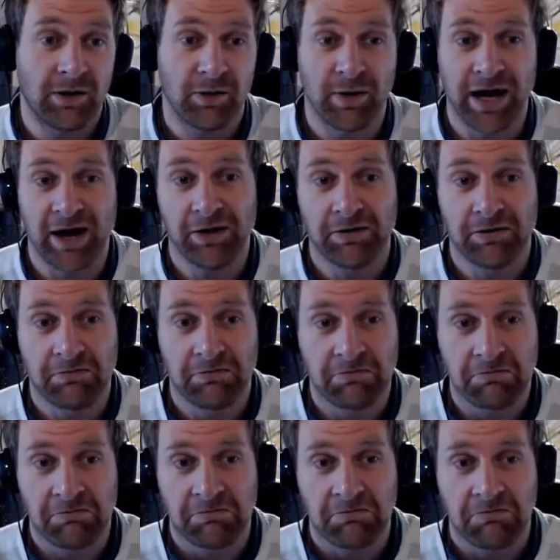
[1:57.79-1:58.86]
well,
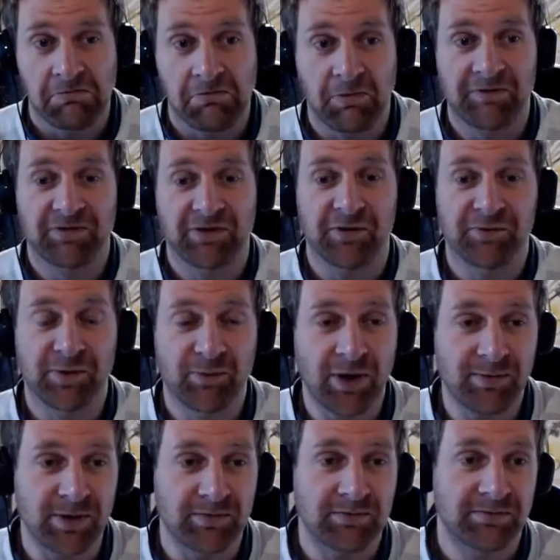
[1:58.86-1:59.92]
we've solved the
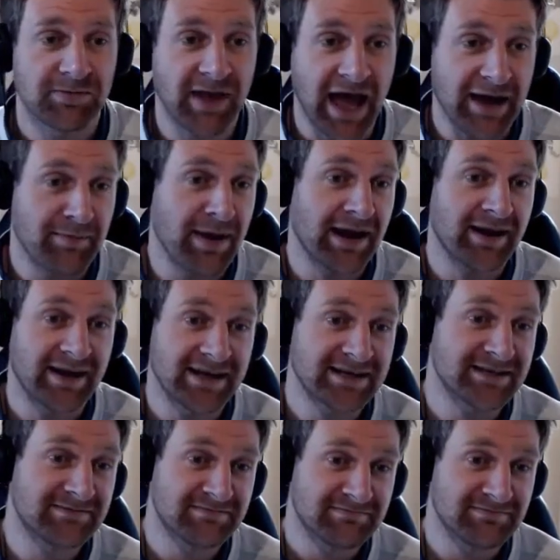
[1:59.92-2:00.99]
problem. Dark matter
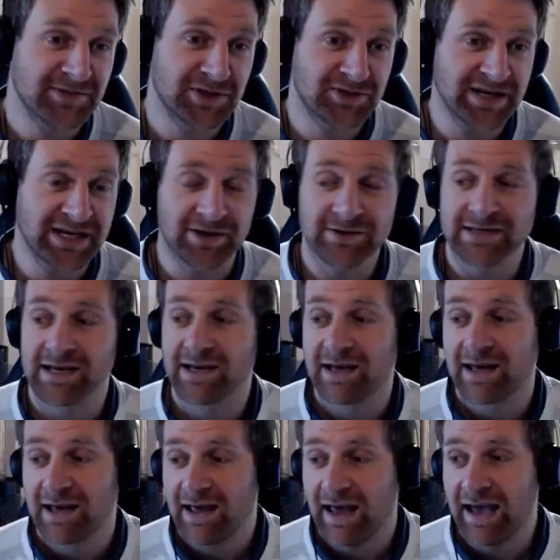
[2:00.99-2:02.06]
is neutrinos.
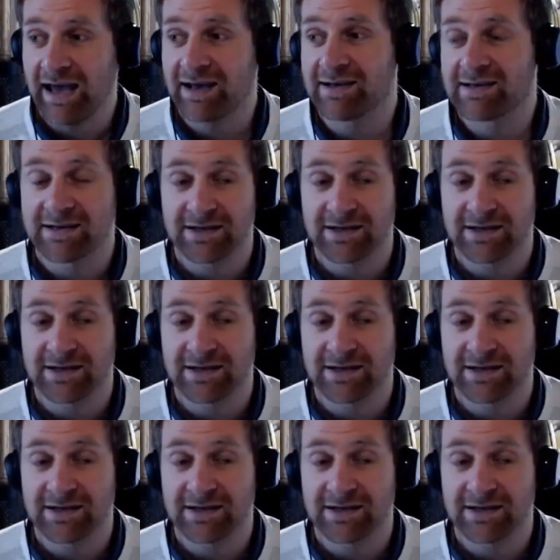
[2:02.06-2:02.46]
And